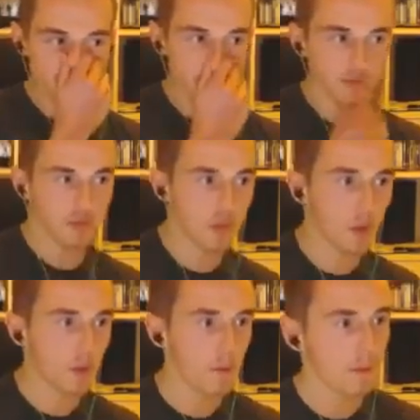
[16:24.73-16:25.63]

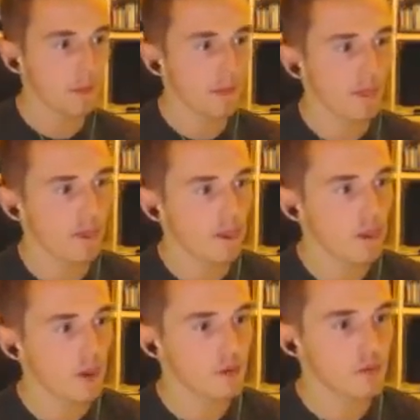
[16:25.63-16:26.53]

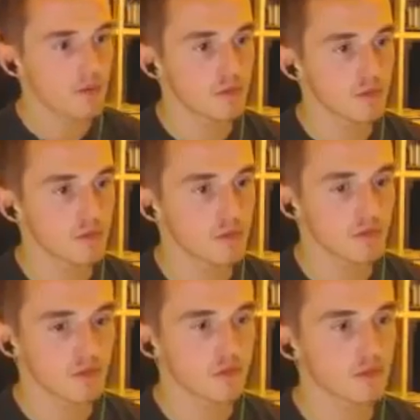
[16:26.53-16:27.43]

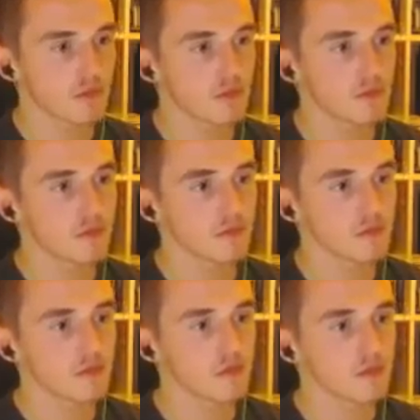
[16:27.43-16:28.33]

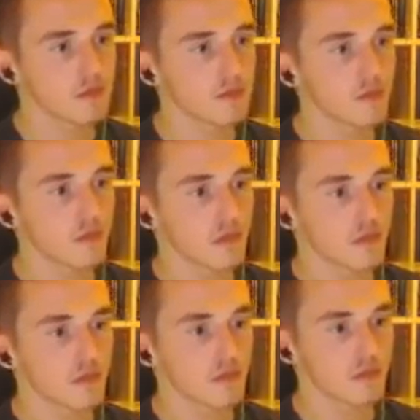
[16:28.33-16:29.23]

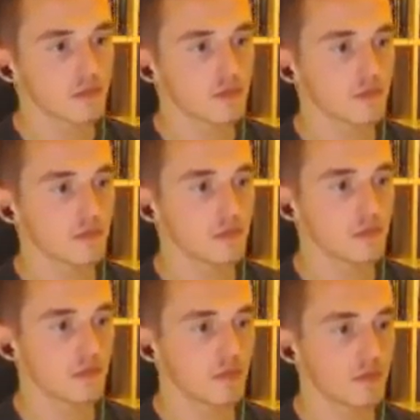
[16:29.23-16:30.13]

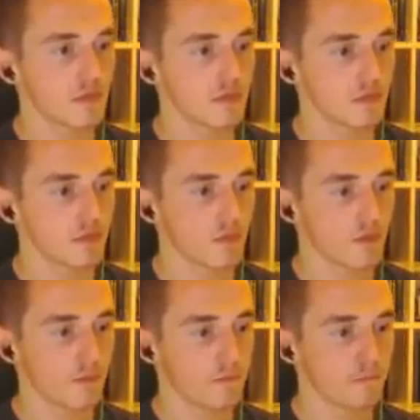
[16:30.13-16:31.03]

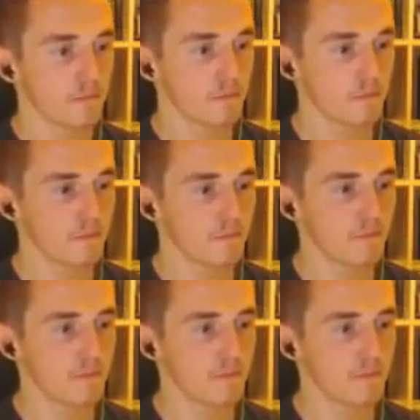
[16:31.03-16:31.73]
Nobody speaks.